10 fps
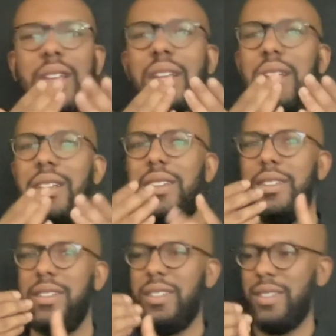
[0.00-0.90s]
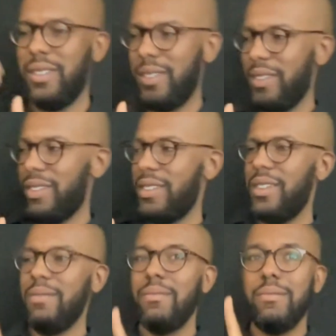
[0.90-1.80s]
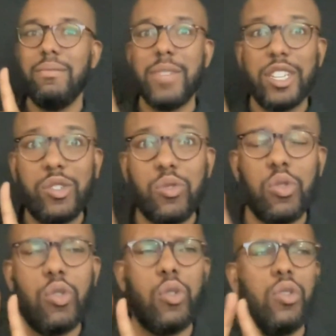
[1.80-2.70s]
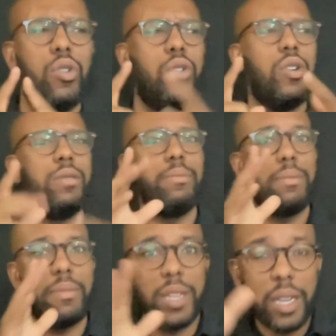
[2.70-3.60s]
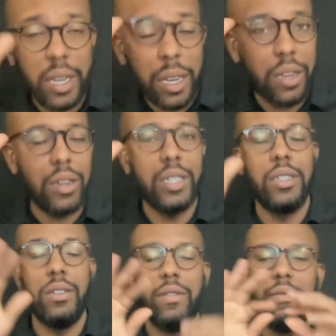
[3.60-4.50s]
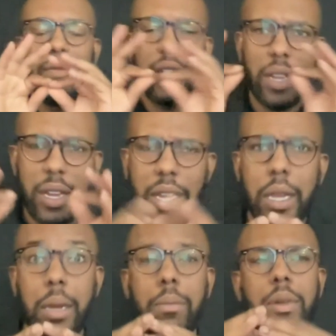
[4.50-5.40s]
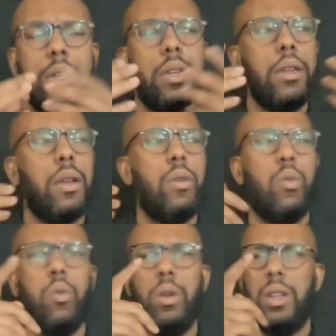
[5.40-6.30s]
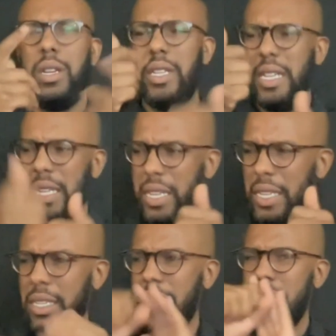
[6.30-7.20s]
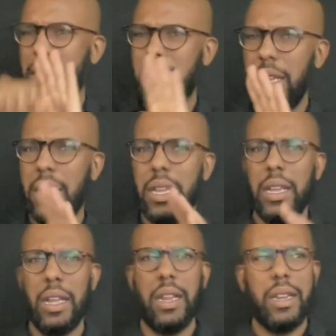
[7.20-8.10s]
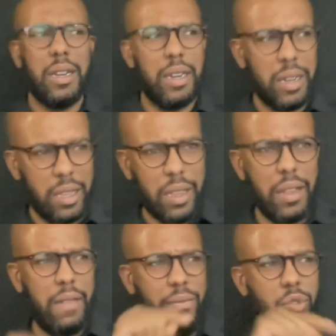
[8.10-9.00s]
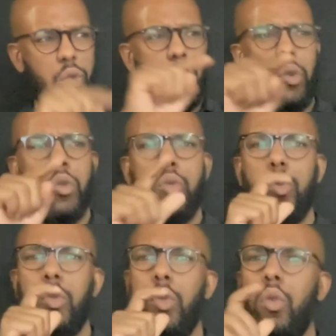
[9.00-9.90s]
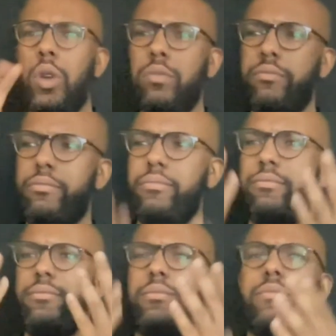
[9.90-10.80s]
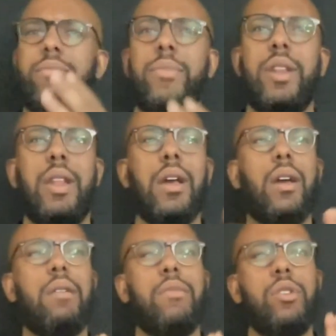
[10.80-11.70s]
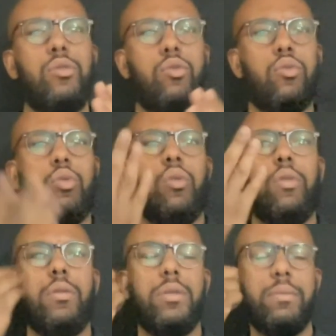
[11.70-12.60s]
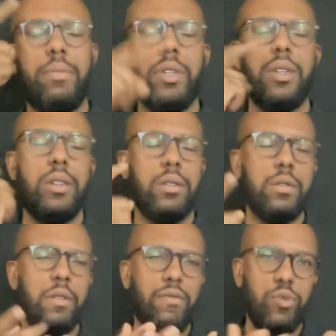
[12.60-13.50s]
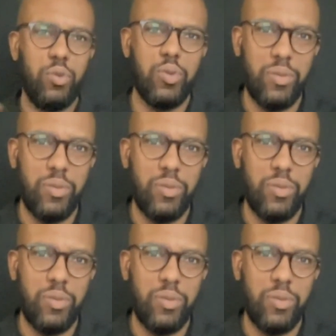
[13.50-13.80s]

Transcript: I've got so many people to thank, like my mentors and my parents and my family. Every one of them in every stage of my life was there to encourage me and to help me grow. So thank you to all of you.